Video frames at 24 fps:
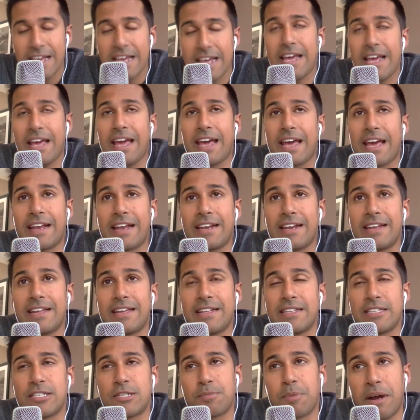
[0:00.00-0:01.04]
And
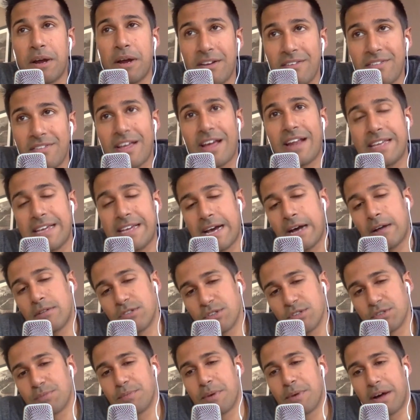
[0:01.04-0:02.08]
in spite of that, he
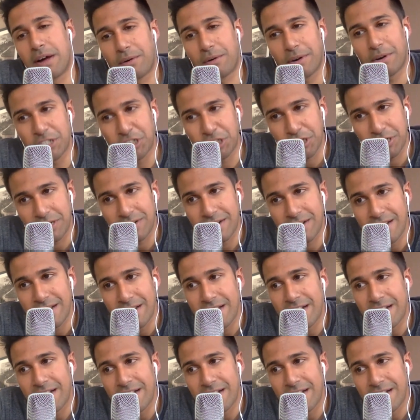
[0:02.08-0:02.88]
counsels moderation.